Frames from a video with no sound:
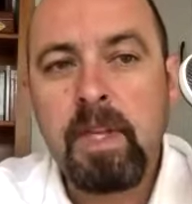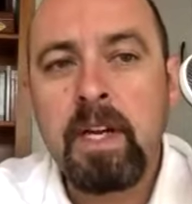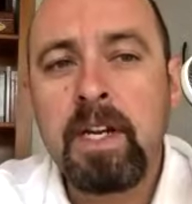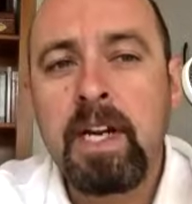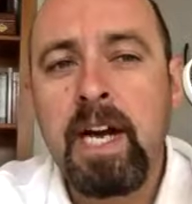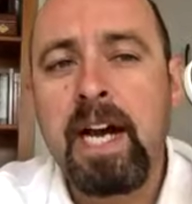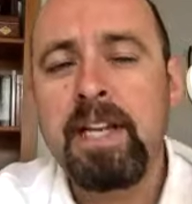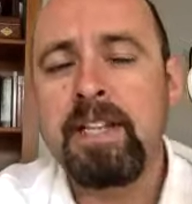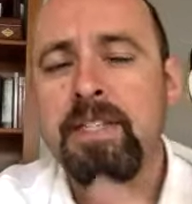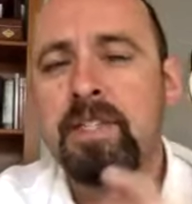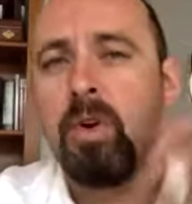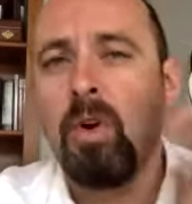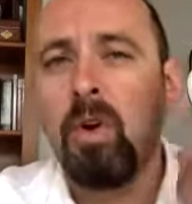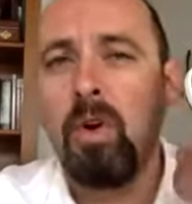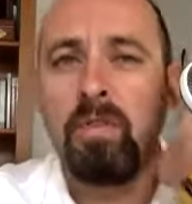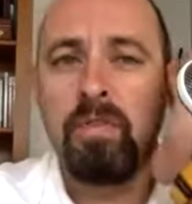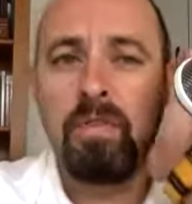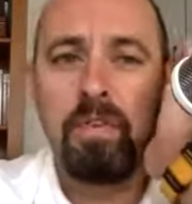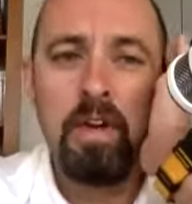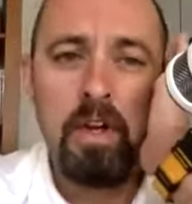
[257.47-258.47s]
guys,
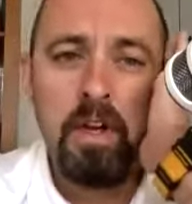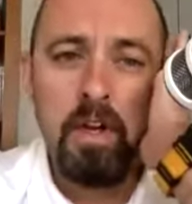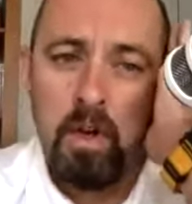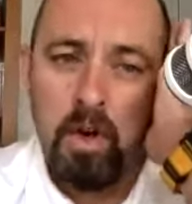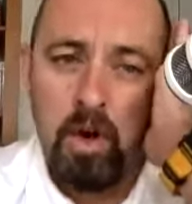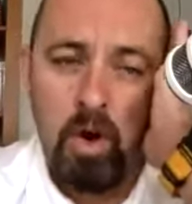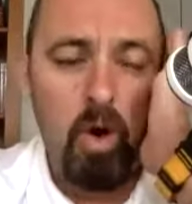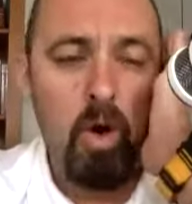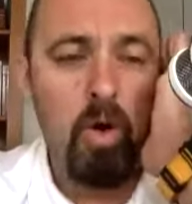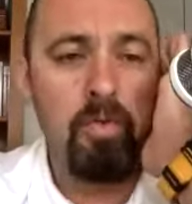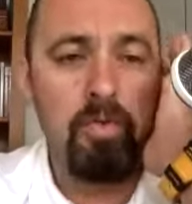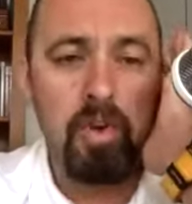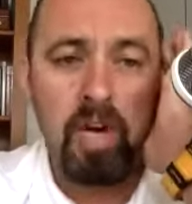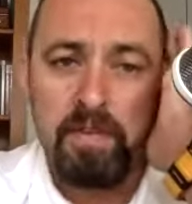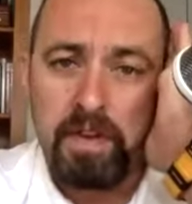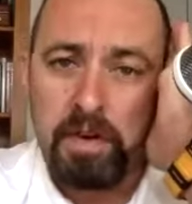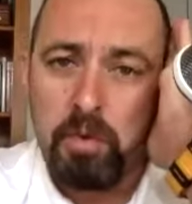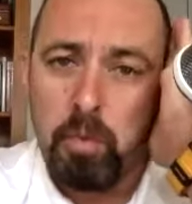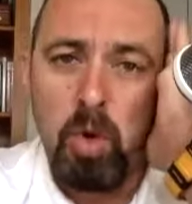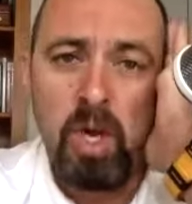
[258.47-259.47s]
of Revit.